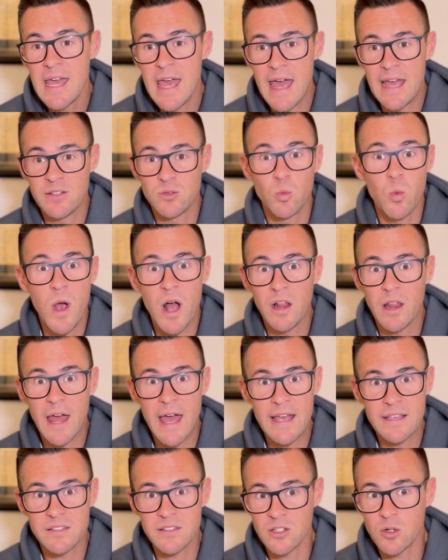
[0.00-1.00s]
as well
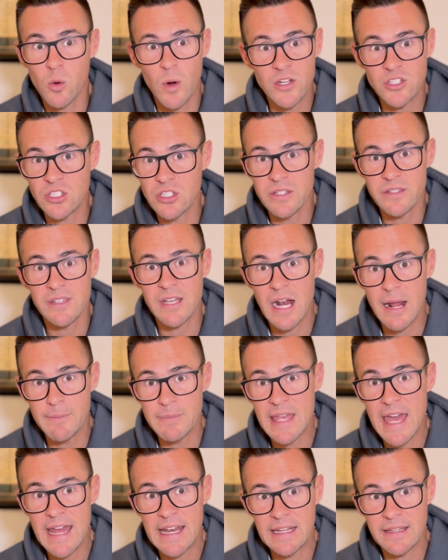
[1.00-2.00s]
as the questions that I'm
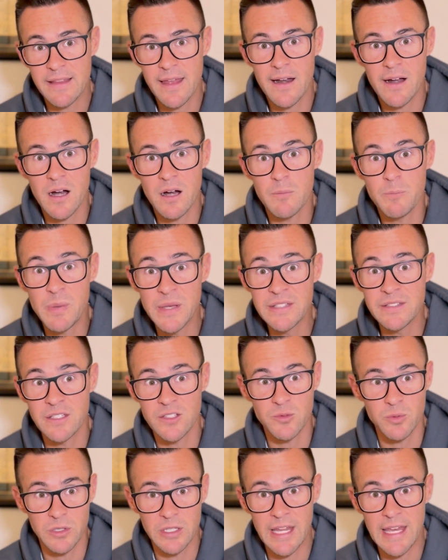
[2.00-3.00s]
getting that are
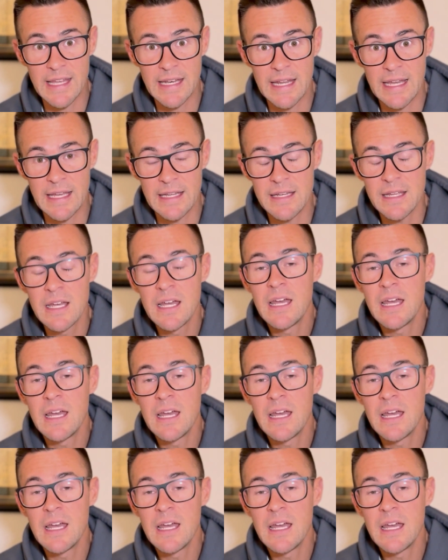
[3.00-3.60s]
business related.